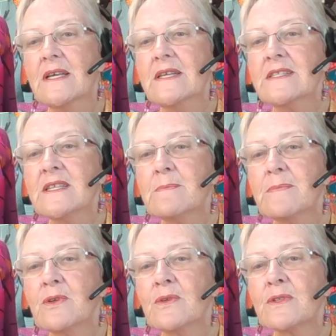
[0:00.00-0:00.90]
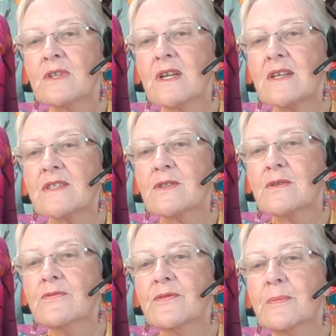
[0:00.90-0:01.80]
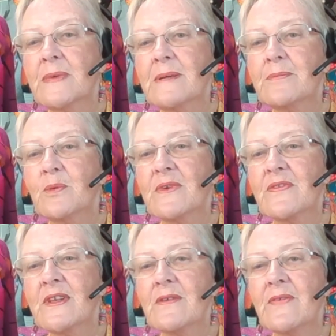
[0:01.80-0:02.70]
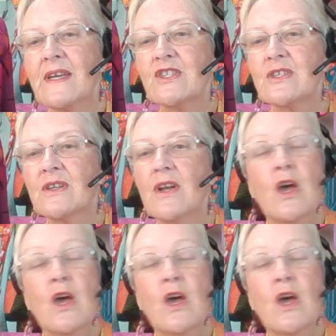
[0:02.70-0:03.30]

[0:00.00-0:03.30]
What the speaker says: Is the applaud class good for people with the ovation?